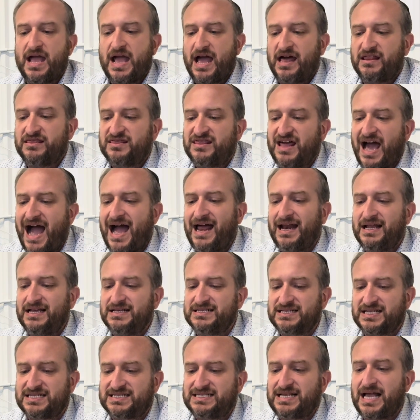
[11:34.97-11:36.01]
And that
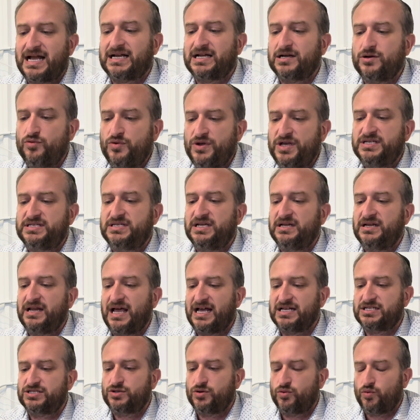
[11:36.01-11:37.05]
is the second reason
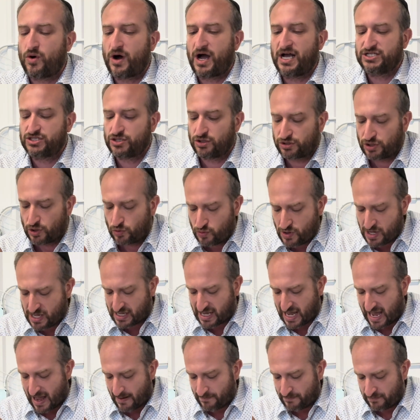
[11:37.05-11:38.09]
as to why. So to
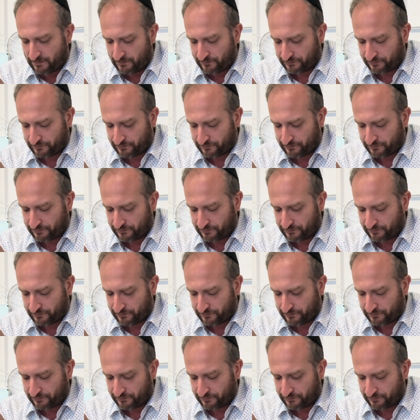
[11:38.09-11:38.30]
recap,